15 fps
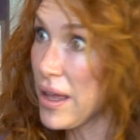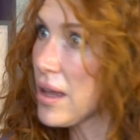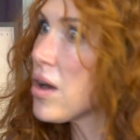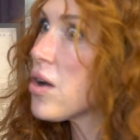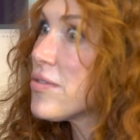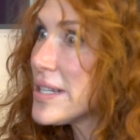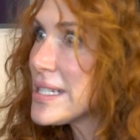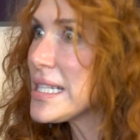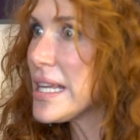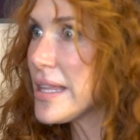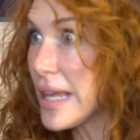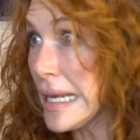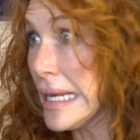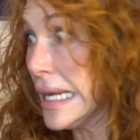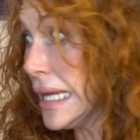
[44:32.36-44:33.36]
obviously
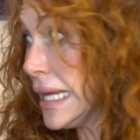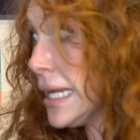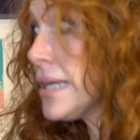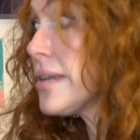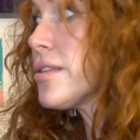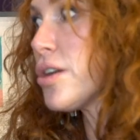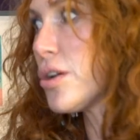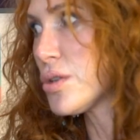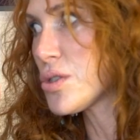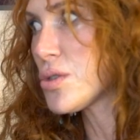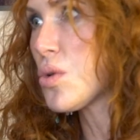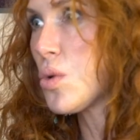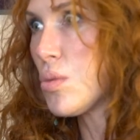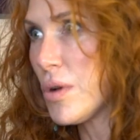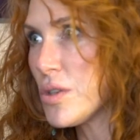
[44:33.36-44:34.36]
they need those
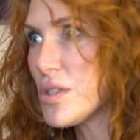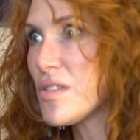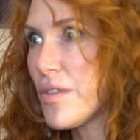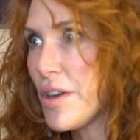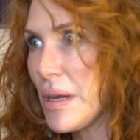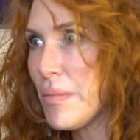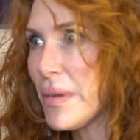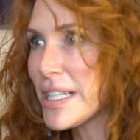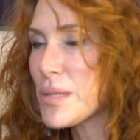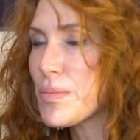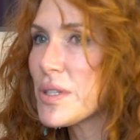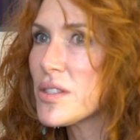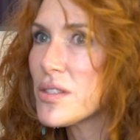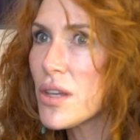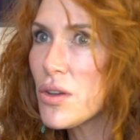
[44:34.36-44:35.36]
hormones very much,
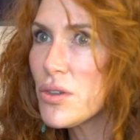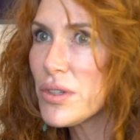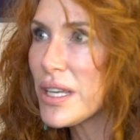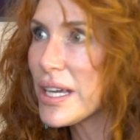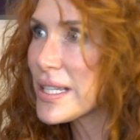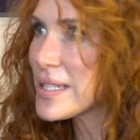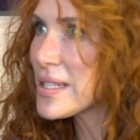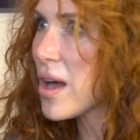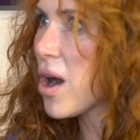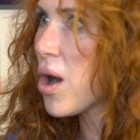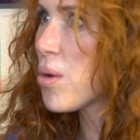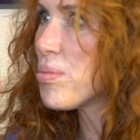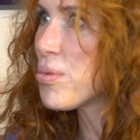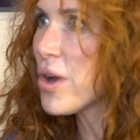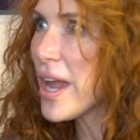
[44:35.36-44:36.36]
but so does
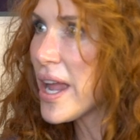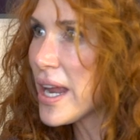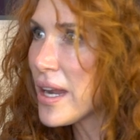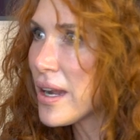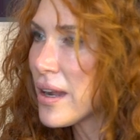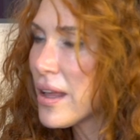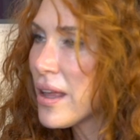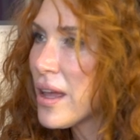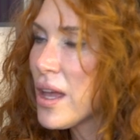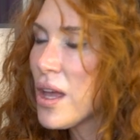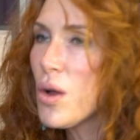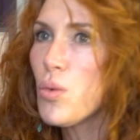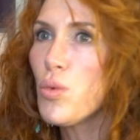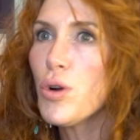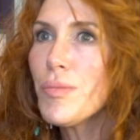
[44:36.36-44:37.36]
our brain.
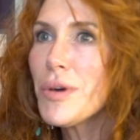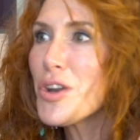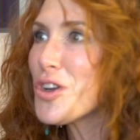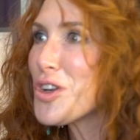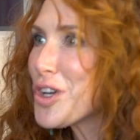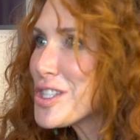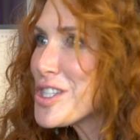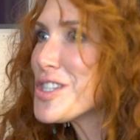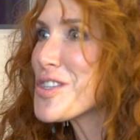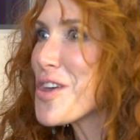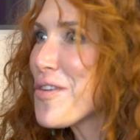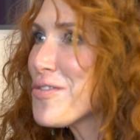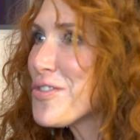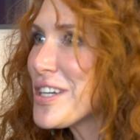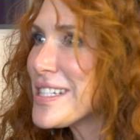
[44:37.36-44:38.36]
women are not just
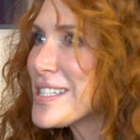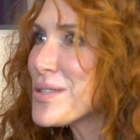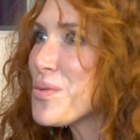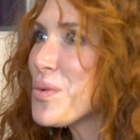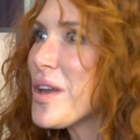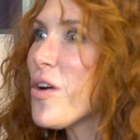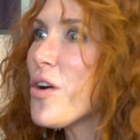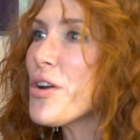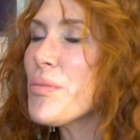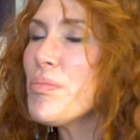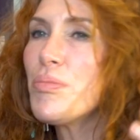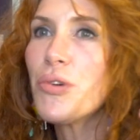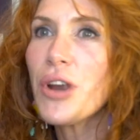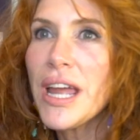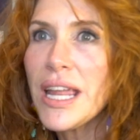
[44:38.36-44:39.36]
ovaries. We are a
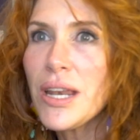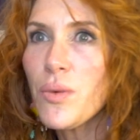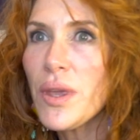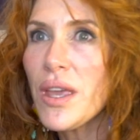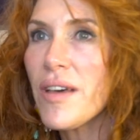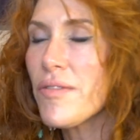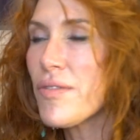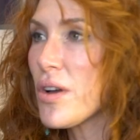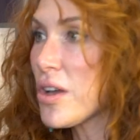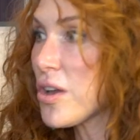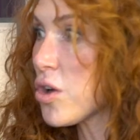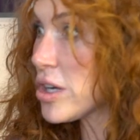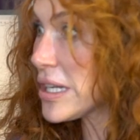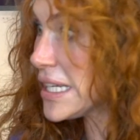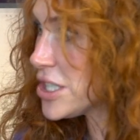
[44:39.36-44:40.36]
brain. We have
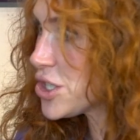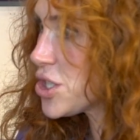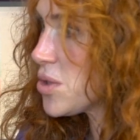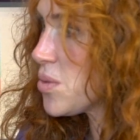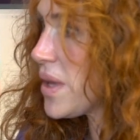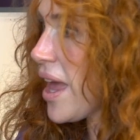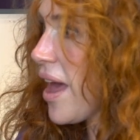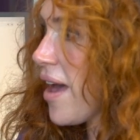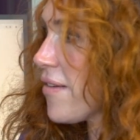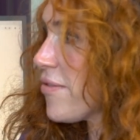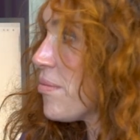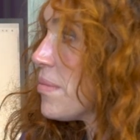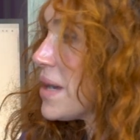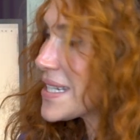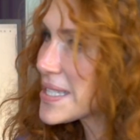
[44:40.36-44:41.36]
cognition. We have
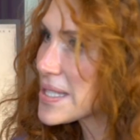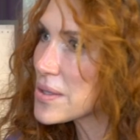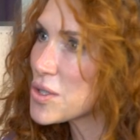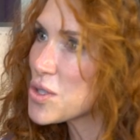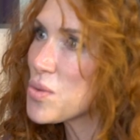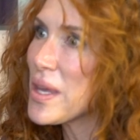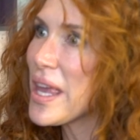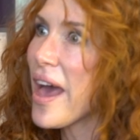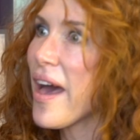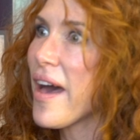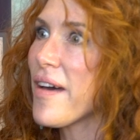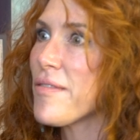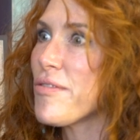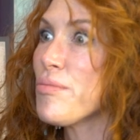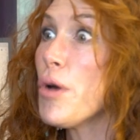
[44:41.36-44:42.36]
muscles. We
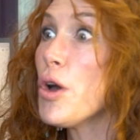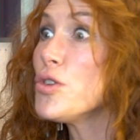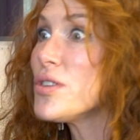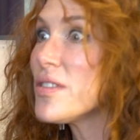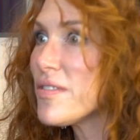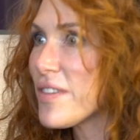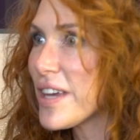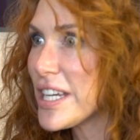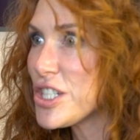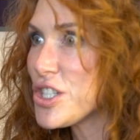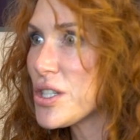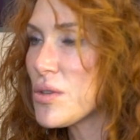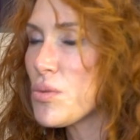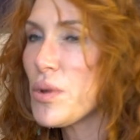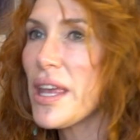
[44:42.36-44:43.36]
have
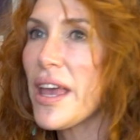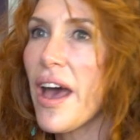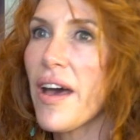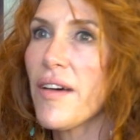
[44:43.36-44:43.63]
motivation. We